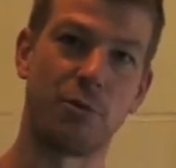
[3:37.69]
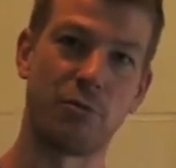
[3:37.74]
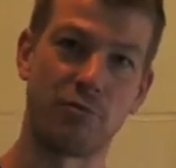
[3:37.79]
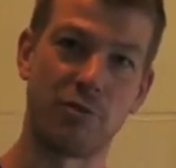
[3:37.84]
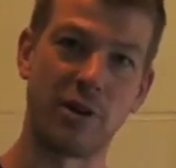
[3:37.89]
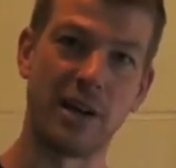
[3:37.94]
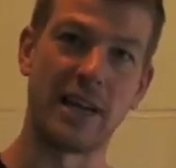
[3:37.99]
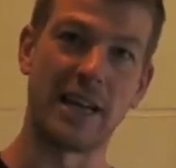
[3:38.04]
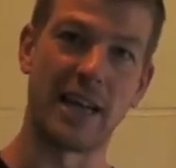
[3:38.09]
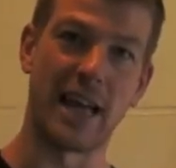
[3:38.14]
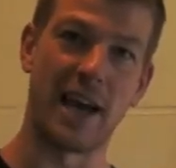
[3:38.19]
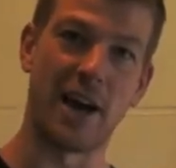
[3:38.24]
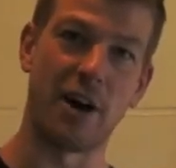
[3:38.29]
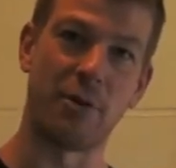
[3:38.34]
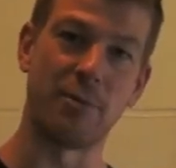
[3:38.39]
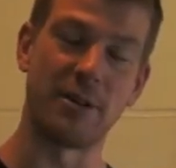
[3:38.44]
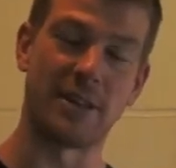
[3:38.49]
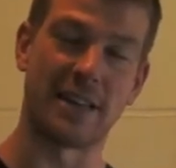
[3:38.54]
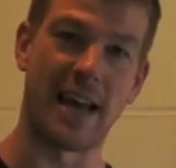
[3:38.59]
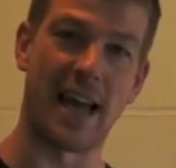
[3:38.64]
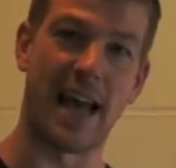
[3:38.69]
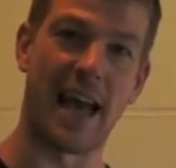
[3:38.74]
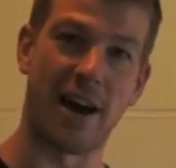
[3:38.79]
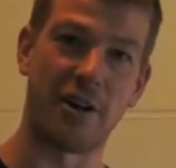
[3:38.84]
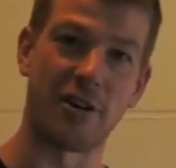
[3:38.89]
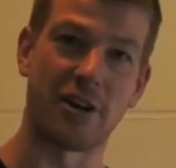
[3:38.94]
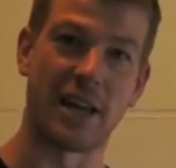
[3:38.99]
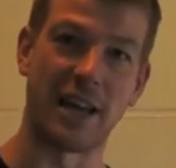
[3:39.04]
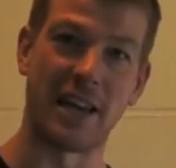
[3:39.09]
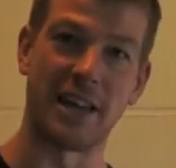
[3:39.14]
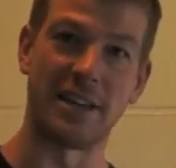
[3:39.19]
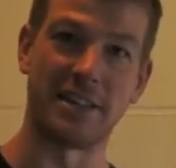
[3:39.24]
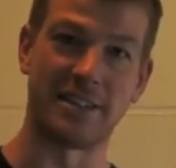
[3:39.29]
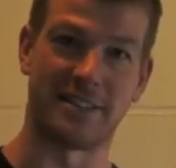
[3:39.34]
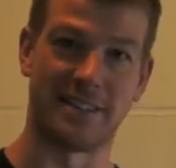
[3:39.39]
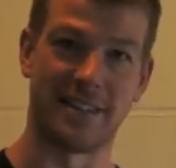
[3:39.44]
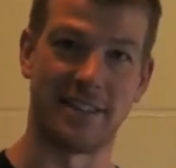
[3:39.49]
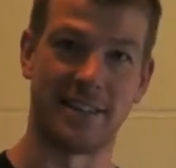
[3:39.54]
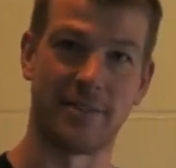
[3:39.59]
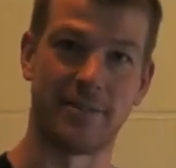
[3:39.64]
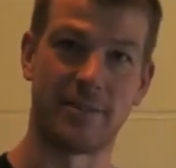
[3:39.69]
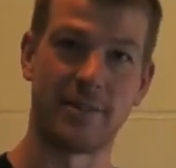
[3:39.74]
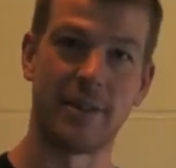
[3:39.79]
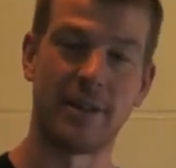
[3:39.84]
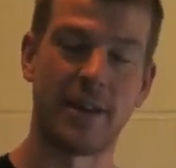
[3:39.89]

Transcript: will really help with that alkalinity,